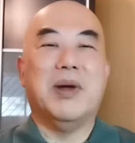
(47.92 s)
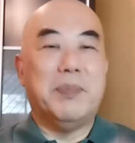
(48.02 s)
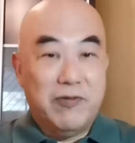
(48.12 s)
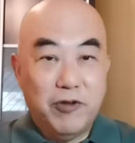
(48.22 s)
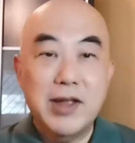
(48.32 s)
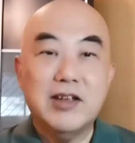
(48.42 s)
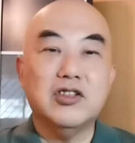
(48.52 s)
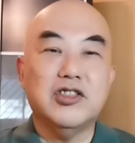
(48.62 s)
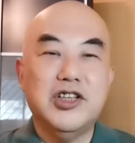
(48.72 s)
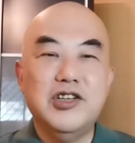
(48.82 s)
But before I
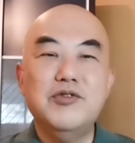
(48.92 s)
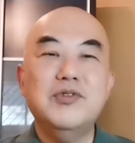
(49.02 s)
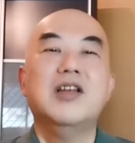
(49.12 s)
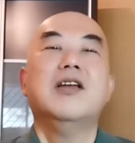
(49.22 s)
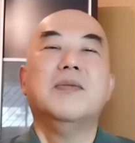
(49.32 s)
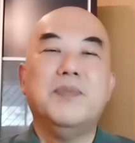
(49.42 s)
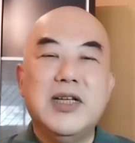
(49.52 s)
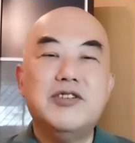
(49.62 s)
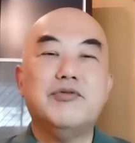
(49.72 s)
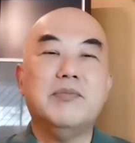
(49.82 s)
continue,
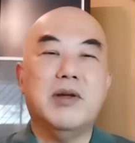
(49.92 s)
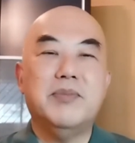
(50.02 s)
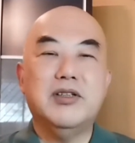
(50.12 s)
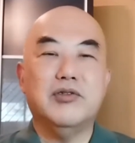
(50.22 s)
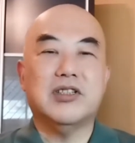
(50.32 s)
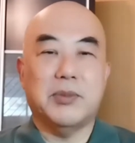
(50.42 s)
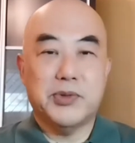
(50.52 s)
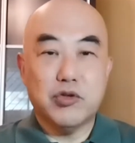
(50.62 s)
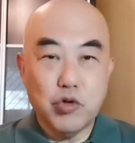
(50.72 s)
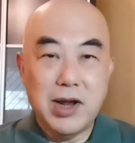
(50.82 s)
please remember to
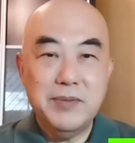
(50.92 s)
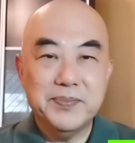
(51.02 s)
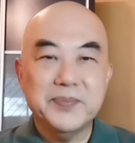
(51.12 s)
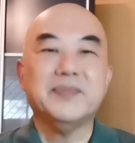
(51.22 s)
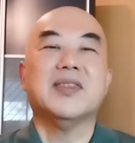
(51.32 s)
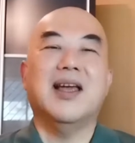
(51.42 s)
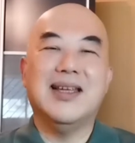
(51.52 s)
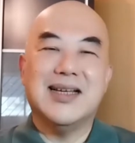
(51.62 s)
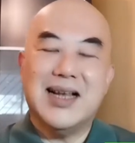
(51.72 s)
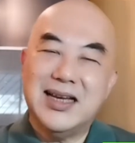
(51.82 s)
subscribe
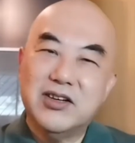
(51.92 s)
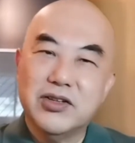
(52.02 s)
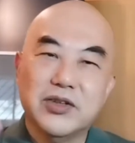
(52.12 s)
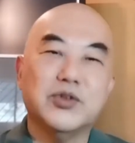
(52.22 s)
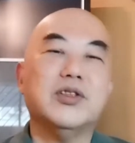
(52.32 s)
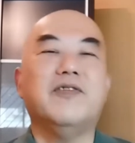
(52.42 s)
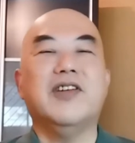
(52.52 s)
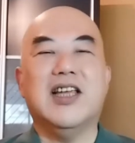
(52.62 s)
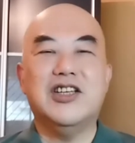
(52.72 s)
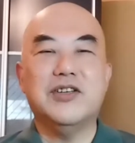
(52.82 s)
and click on the
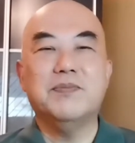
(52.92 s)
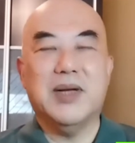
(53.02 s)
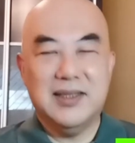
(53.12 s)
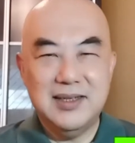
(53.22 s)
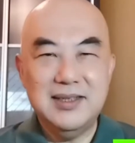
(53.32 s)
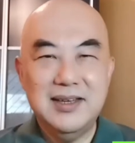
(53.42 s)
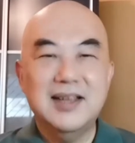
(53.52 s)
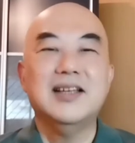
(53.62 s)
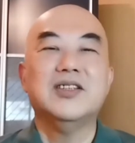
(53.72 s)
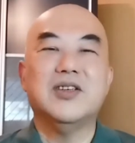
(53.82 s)
notification button
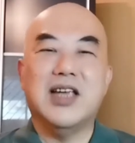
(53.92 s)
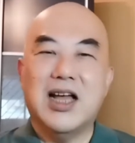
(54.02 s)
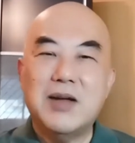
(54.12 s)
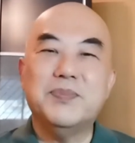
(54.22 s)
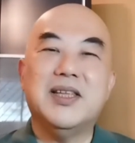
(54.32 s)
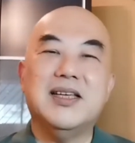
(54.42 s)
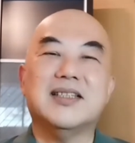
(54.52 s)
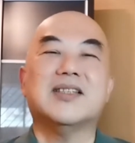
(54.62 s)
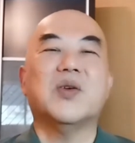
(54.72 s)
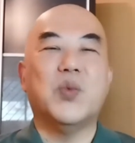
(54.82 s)
to get
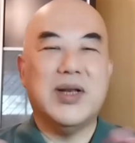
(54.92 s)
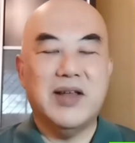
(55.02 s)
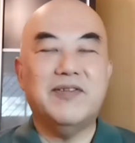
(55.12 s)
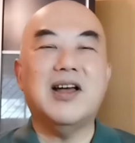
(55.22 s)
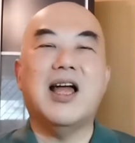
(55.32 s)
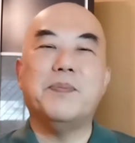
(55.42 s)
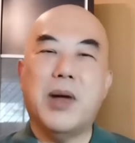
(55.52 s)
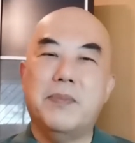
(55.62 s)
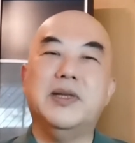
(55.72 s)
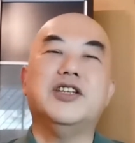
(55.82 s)
updates whenever I
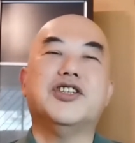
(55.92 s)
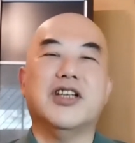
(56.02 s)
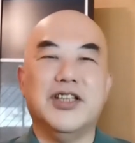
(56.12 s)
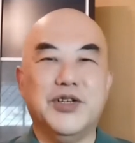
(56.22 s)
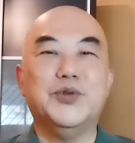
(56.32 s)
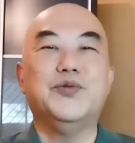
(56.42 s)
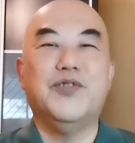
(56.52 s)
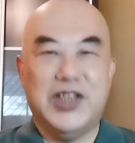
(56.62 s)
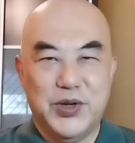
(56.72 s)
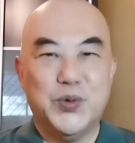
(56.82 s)
publish a new
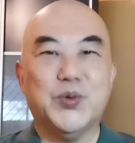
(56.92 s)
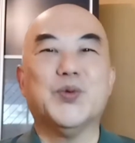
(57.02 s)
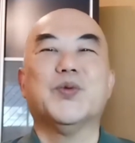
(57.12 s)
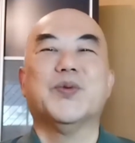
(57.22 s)
video.